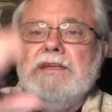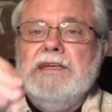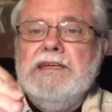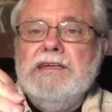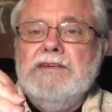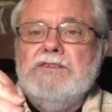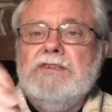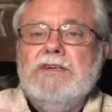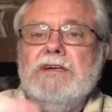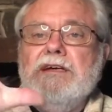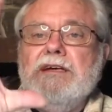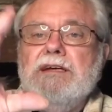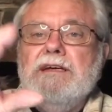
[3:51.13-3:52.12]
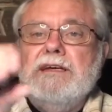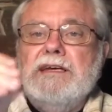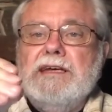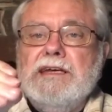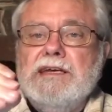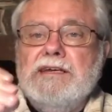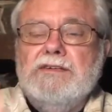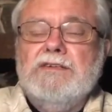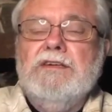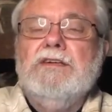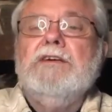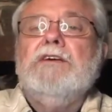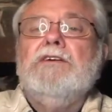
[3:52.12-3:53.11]
eat, eat.
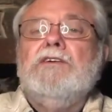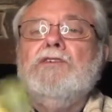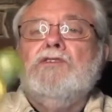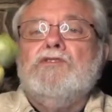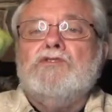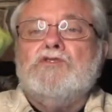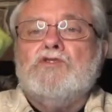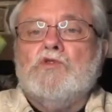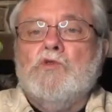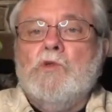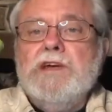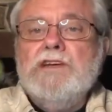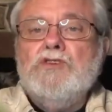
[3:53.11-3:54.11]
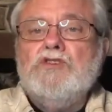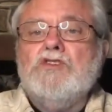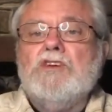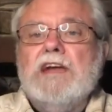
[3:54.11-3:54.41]
Squeesh